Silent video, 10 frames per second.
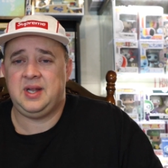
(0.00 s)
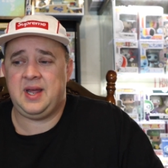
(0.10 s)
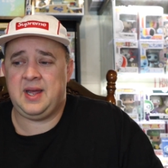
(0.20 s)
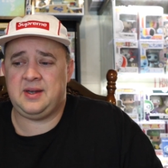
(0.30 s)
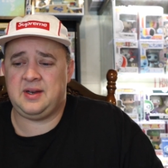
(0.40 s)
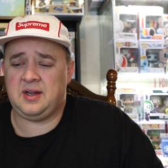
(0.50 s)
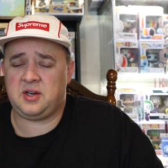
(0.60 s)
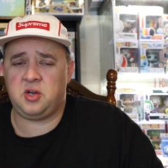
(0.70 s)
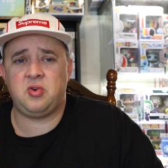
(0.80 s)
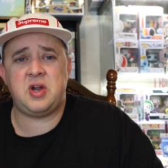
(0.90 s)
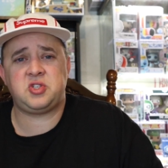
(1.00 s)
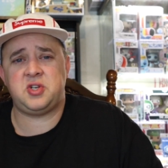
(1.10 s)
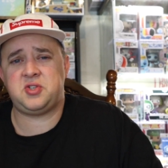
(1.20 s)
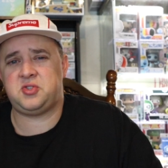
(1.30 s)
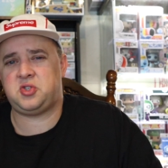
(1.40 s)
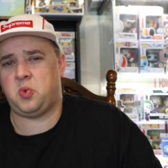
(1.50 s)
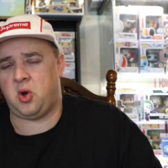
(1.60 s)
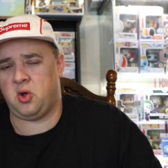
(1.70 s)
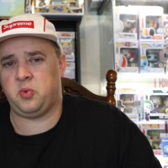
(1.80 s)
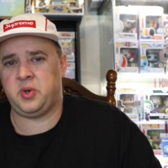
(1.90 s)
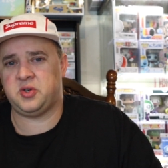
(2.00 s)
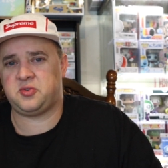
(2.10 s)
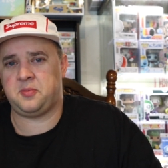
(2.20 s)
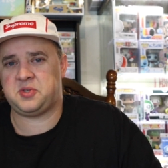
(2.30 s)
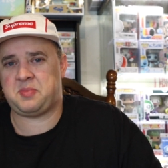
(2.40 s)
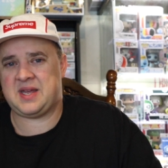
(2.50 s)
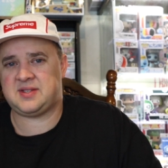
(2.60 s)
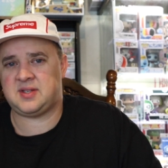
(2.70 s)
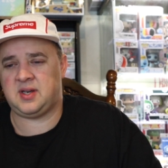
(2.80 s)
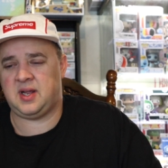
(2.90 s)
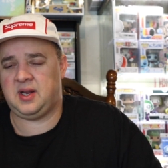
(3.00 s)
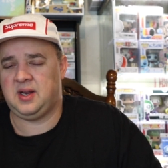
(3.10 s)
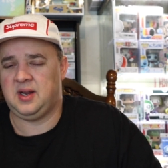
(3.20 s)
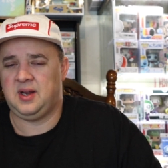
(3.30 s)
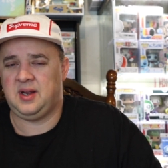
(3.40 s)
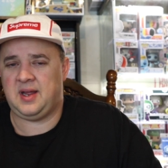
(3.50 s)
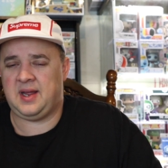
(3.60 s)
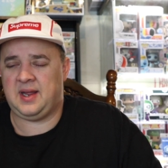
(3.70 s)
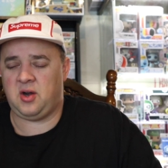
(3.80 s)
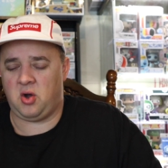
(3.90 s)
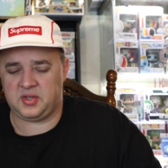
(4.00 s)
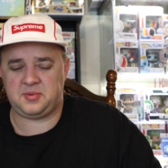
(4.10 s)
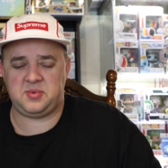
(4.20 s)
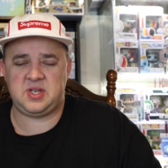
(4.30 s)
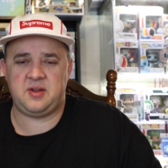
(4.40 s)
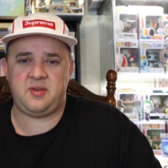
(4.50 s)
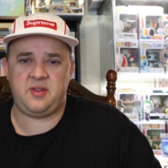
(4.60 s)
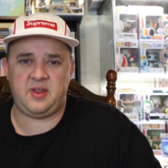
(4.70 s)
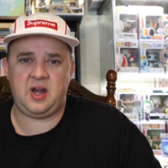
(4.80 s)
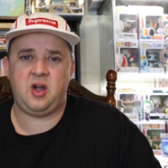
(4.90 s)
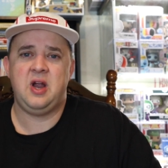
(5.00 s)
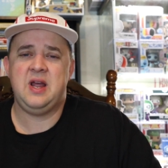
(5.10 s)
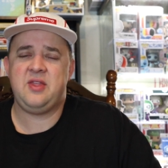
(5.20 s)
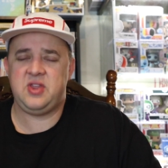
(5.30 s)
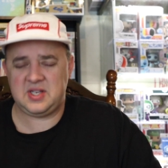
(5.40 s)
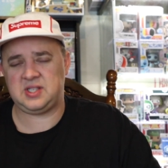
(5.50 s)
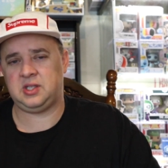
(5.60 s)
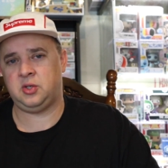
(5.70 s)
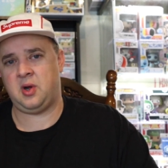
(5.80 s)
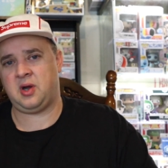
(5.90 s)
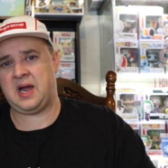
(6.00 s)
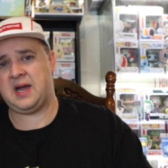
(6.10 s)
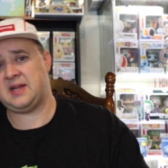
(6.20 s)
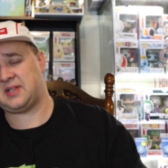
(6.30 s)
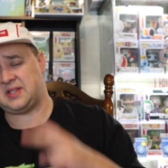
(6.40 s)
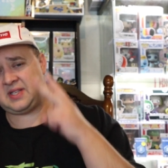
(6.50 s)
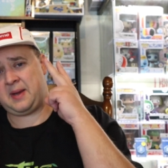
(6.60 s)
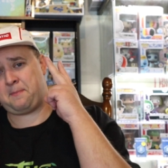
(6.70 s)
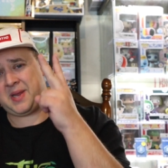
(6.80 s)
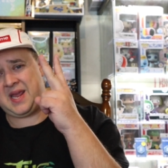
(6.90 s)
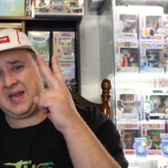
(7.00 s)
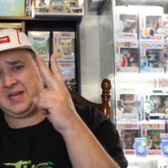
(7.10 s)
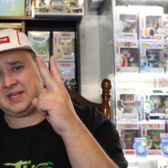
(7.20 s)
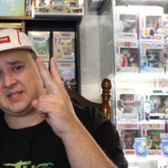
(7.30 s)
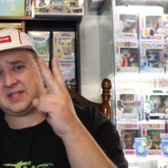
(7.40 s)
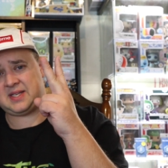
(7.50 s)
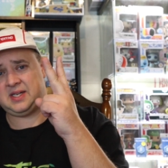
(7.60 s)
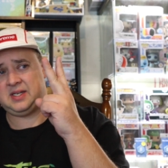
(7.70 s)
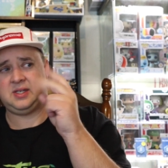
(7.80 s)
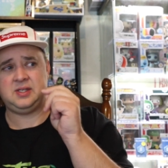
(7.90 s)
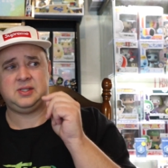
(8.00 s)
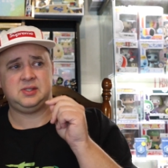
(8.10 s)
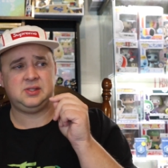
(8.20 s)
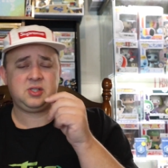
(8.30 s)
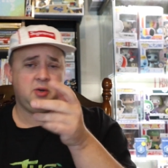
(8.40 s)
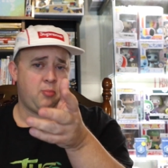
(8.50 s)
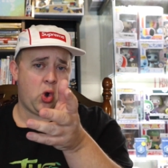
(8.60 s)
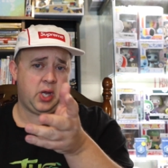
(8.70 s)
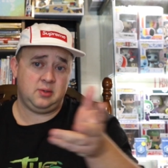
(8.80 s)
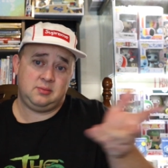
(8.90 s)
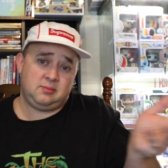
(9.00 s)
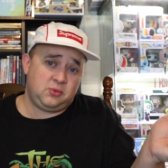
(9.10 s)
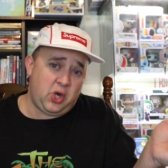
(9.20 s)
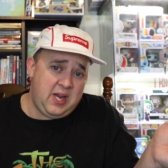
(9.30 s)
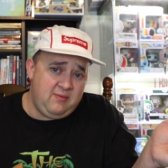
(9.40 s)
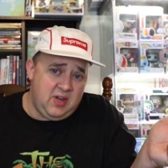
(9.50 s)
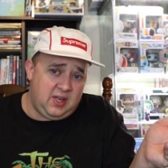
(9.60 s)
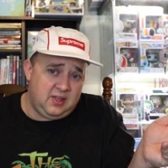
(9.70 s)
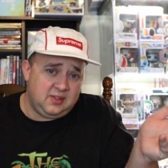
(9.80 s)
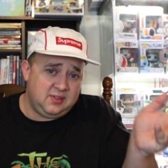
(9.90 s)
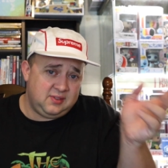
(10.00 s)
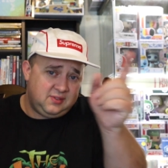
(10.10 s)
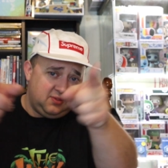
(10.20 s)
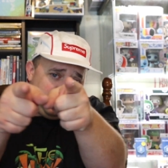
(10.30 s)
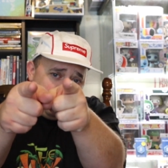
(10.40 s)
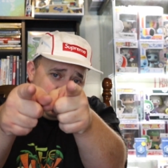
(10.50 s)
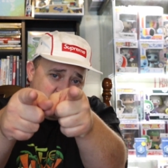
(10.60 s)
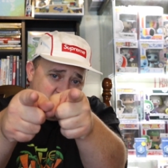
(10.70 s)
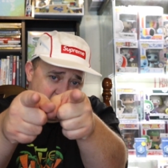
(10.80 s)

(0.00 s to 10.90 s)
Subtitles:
And congratulations to all the winners from this past Sunday. And awesome stuff there. This is the Luau guys saying peace. Good morning. Good evening. Good